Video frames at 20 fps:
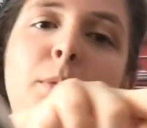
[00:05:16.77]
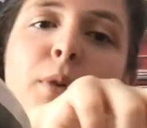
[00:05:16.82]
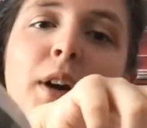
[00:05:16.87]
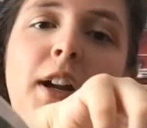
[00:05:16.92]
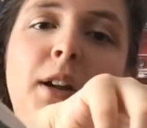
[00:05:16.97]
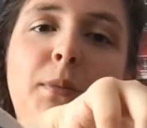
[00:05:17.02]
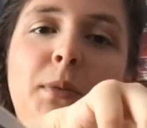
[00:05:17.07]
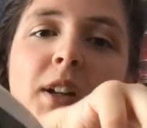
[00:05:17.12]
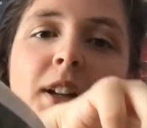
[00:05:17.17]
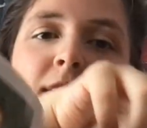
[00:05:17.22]

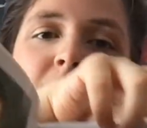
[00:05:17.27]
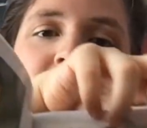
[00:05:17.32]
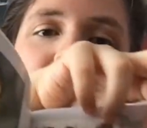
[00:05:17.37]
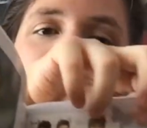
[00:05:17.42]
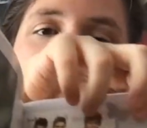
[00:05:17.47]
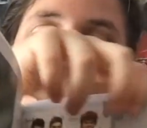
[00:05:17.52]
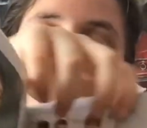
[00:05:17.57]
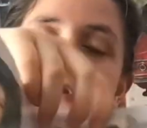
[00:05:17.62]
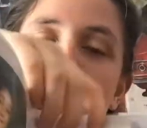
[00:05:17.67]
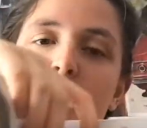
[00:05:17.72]
primary and
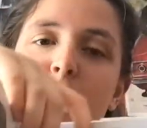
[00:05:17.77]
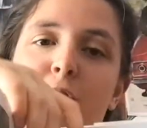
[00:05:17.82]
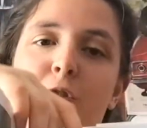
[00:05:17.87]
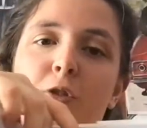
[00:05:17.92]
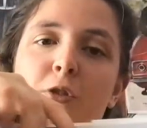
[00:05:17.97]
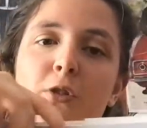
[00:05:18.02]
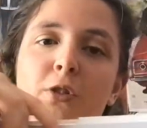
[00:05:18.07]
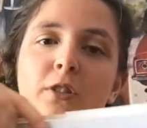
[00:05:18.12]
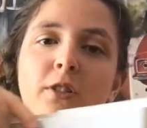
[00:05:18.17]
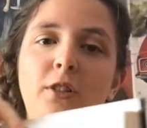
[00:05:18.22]
secondary
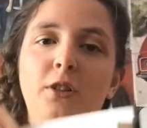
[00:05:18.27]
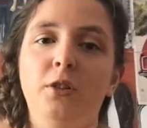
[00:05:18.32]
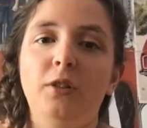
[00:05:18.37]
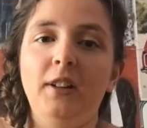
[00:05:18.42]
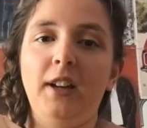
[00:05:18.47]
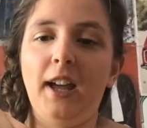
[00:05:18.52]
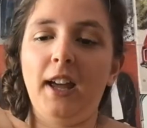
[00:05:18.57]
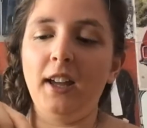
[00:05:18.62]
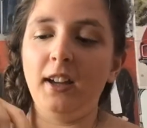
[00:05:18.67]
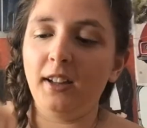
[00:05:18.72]
photos
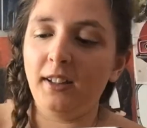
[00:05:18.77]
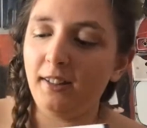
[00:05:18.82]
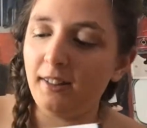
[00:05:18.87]
look like.